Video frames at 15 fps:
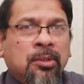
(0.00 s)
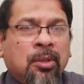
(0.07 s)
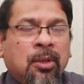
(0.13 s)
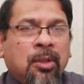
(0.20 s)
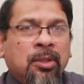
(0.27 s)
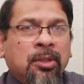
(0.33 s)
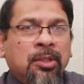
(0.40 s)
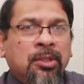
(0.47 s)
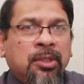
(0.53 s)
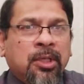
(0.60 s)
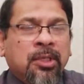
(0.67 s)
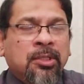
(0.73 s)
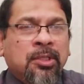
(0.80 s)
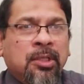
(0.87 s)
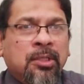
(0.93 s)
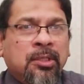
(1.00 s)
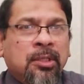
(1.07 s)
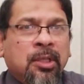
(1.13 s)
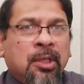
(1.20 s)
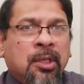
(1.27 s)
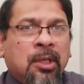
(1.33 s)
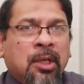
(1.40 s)
all these cases,
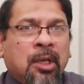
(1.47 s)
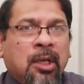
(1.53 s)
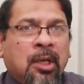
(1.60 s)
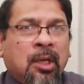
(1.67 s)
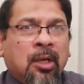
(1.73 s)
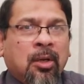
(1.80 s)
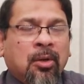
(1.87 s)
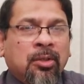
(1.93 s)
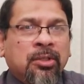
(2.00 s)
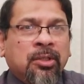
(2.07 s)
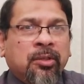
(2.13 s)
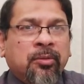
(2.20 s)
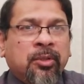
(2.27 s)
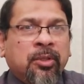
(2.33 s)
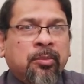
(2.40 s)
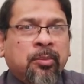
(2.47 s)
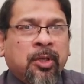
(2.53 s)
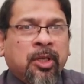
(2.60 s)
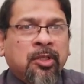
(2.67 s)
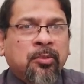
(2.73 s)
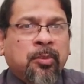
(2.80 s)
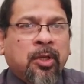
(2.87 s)
conservative
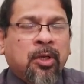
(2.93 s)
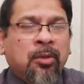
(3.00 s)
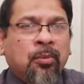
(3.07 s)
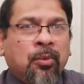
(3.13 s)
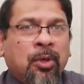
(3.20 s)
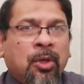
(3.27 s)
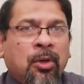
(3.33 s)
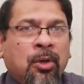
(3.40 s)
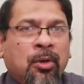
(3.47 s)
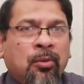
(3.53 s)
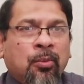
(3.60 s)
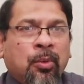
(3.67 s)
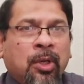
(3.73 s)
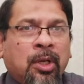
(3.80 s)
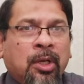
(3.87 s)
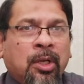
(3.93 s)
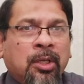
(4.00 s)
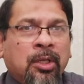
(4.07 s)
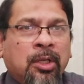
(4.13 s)
management will not work.